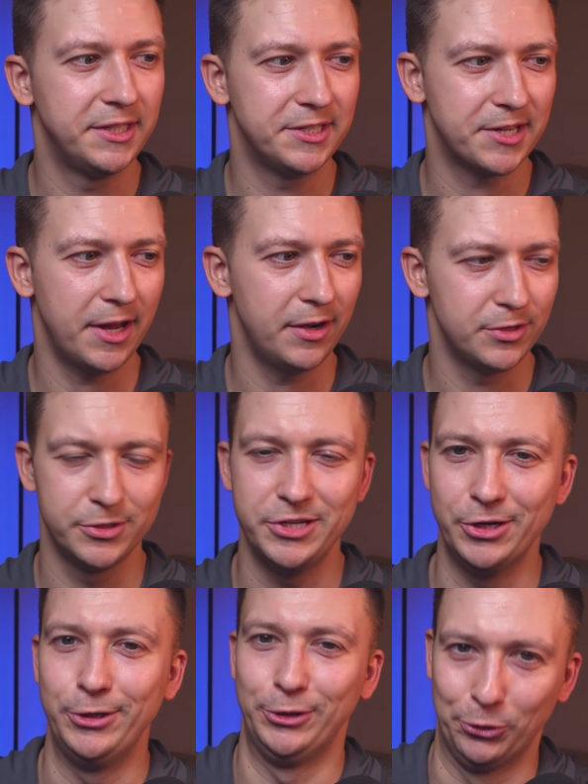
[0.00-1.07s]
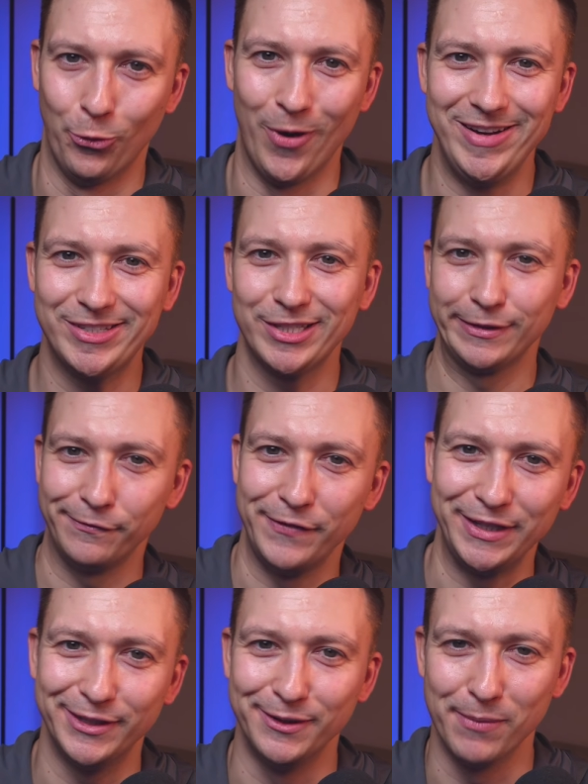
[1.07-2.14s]
his hair is nearly twice as
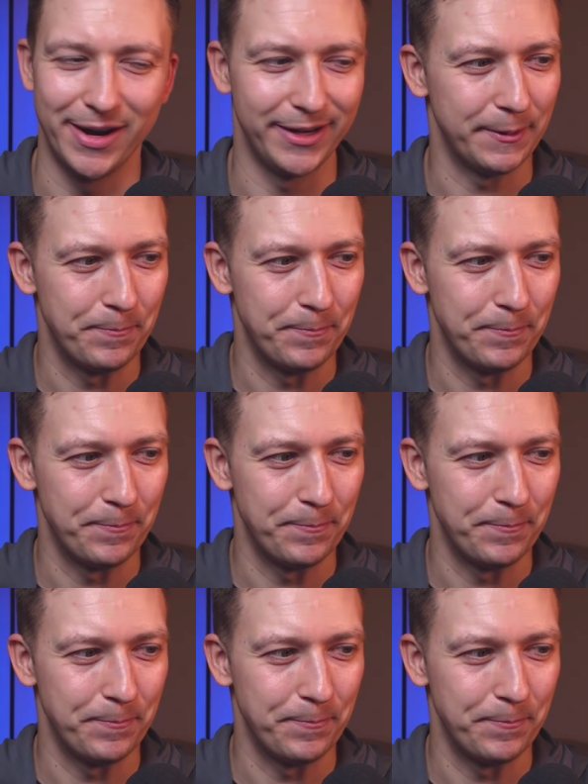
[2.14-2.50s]
thick than mine.